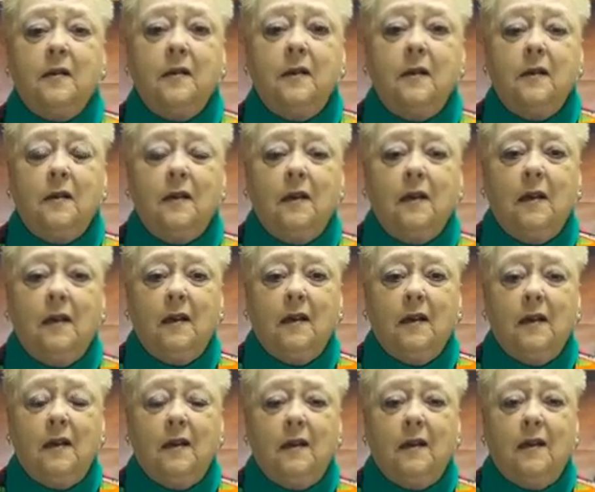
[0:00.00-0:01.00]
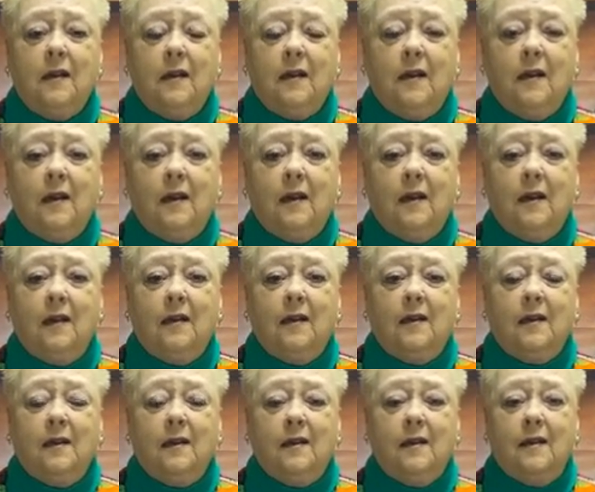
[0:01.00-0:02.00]

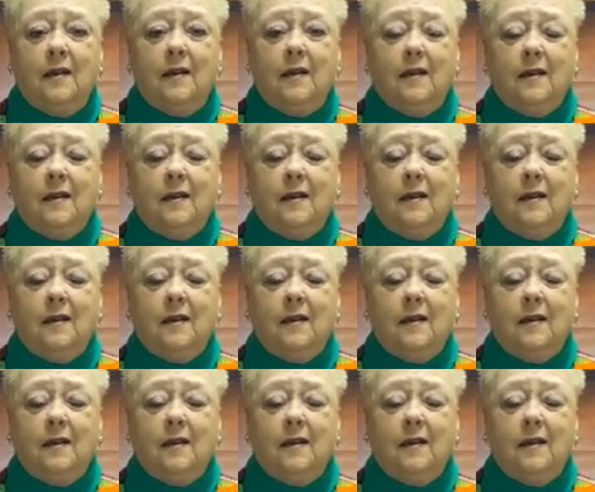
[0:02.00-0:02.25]
Nothing is said.